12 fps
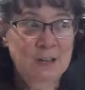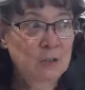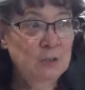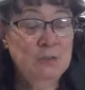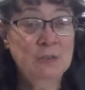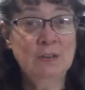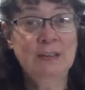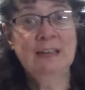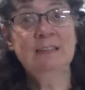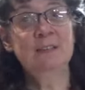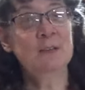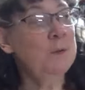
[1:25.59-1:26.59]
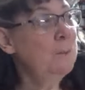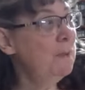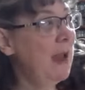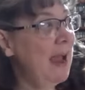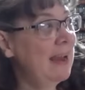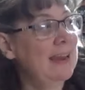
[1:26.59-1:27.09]
So let's go
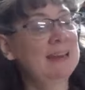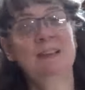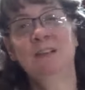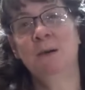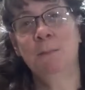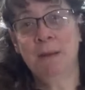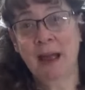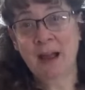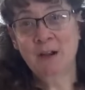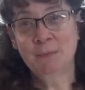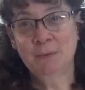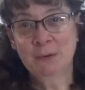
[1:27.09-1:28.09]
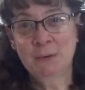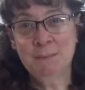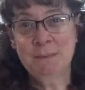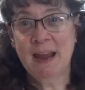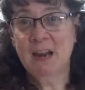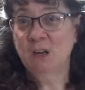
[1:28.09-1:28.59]
back into a back
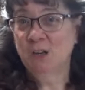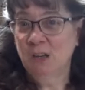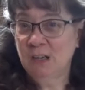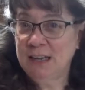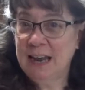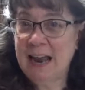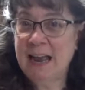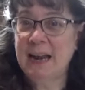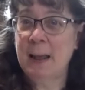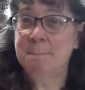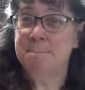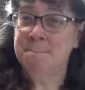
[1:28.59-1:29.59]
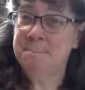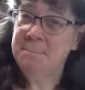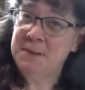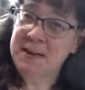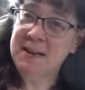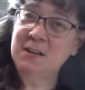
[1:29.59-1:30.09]
room and look at a
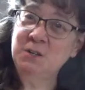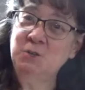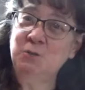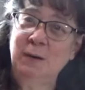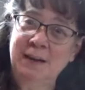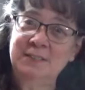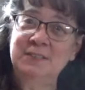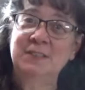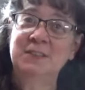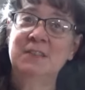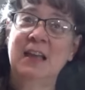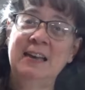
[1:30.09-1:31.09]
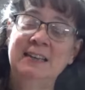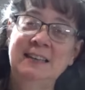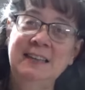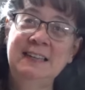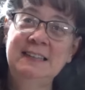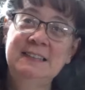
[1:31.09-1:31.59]
big dresser that
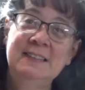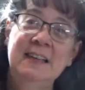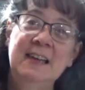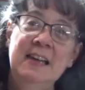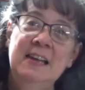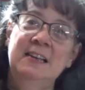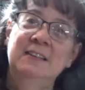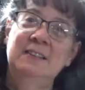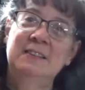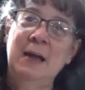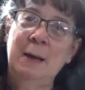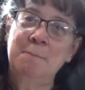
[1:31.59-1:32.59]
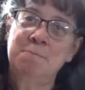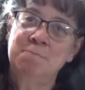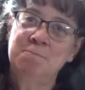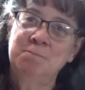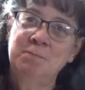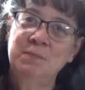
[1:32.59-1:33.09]
needs some
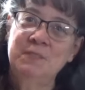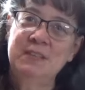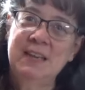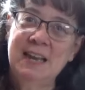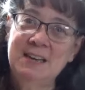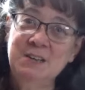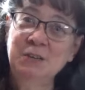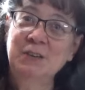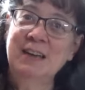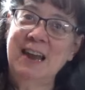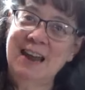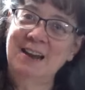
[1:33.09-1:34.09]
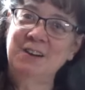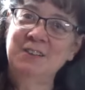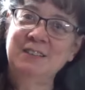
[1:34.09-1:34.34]
tender care.